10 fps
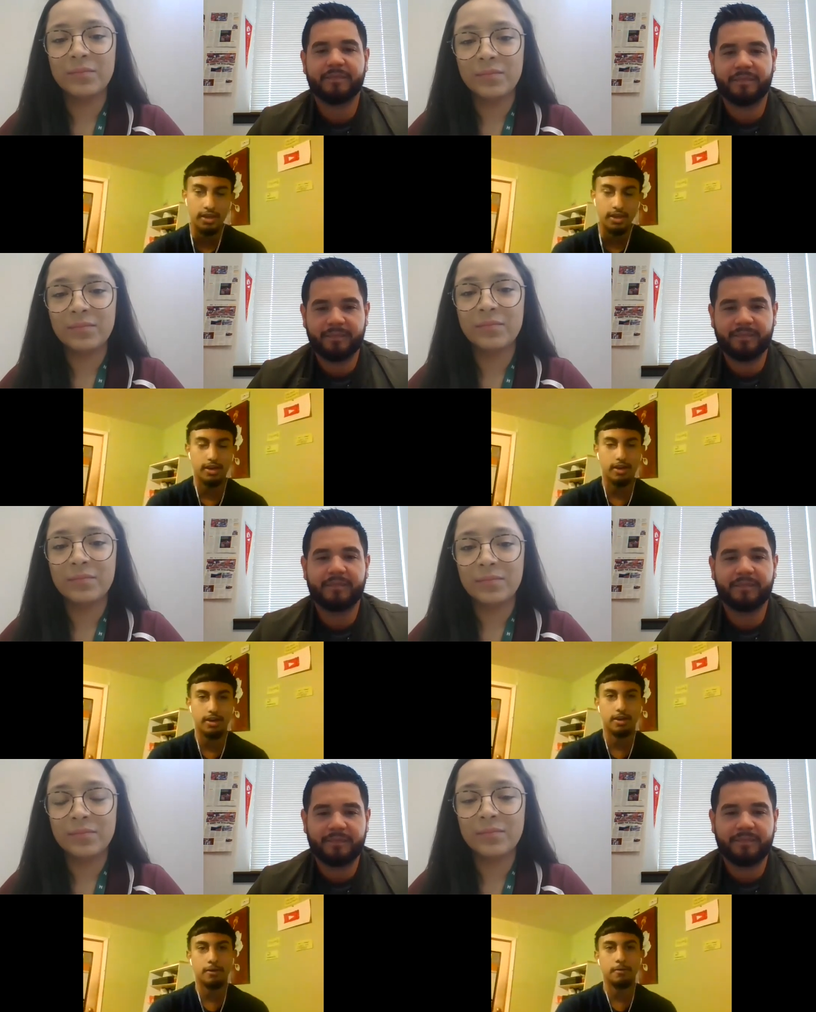
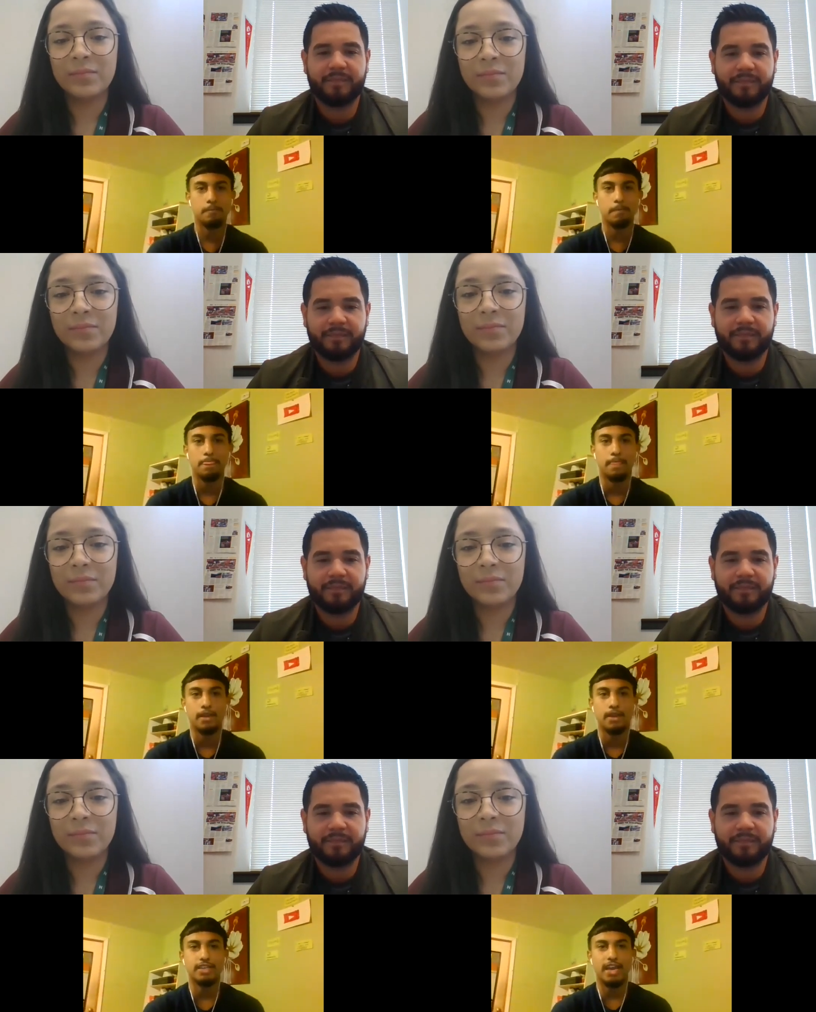Speaker 1: Um,
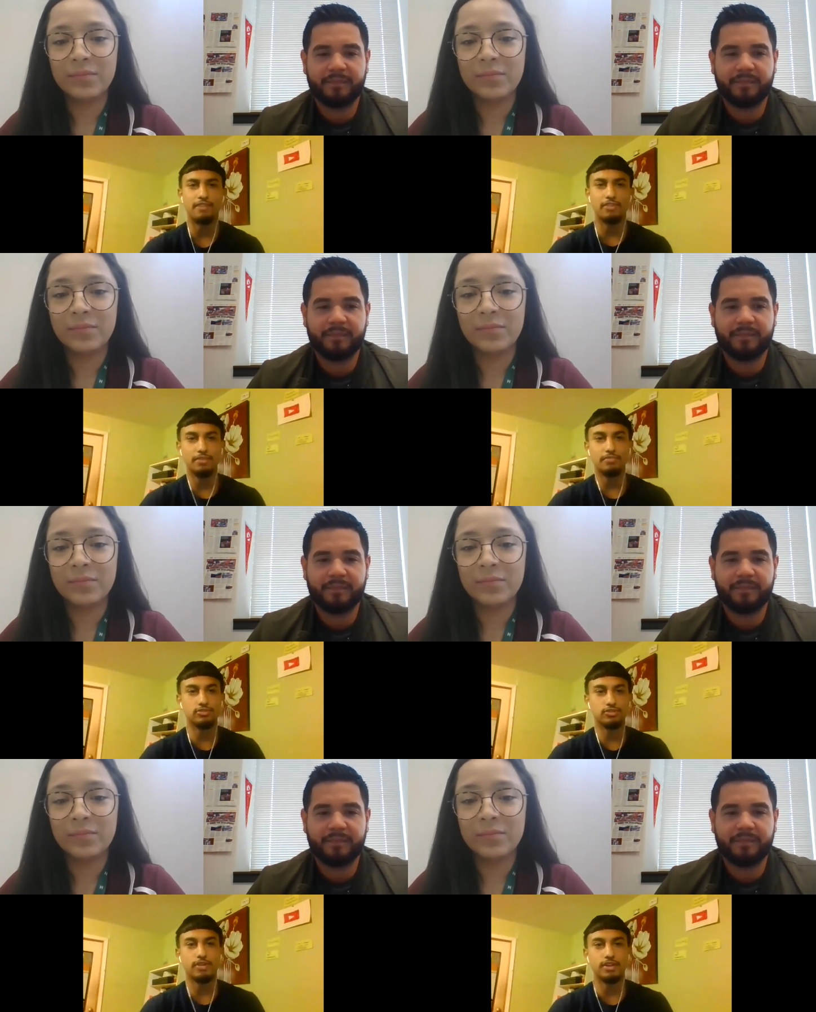yeah, I have an email too,
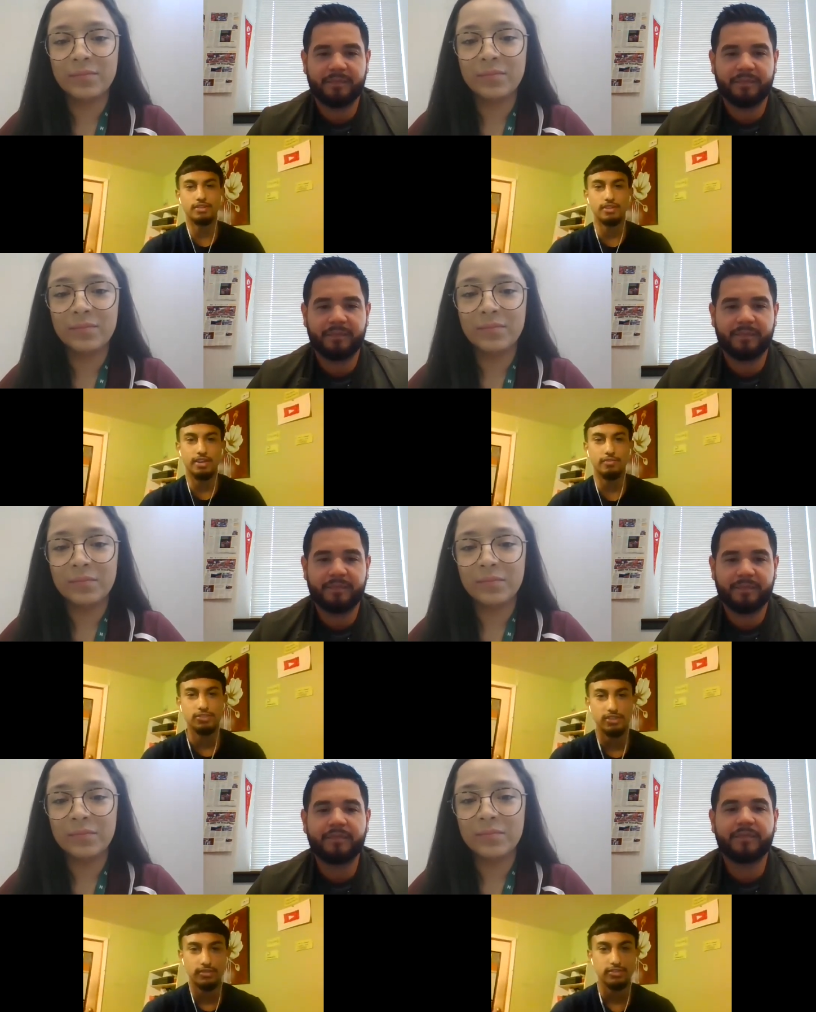right? They can reach
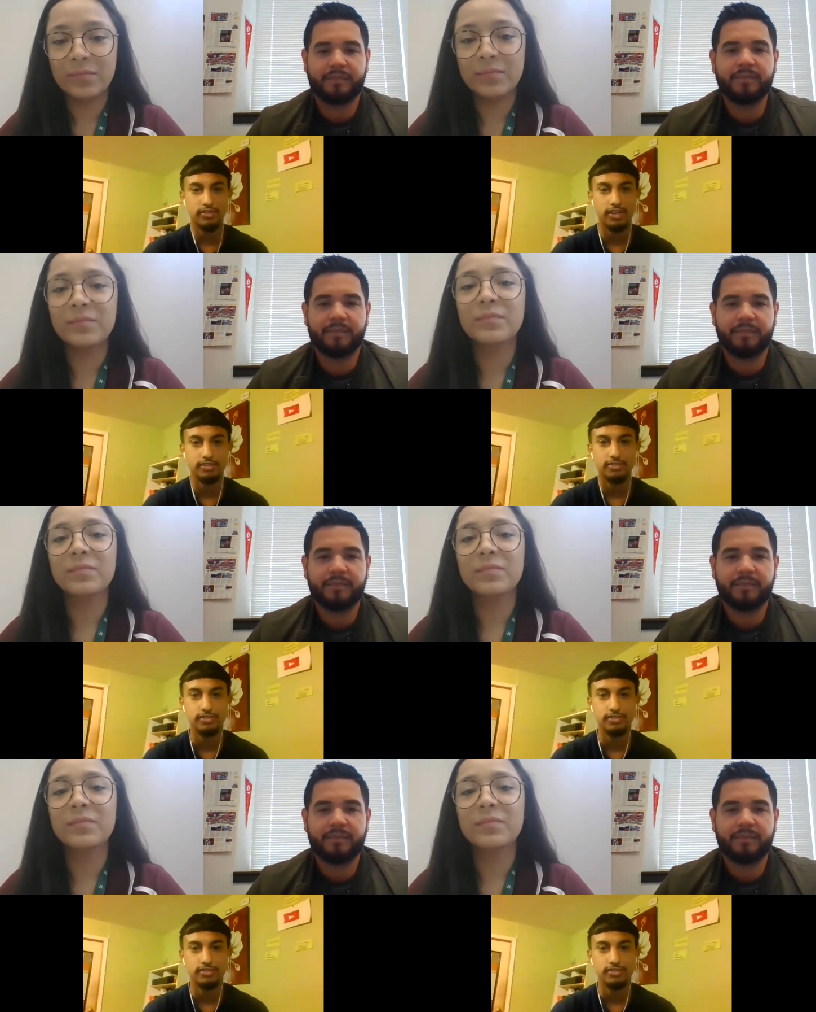out to you guys.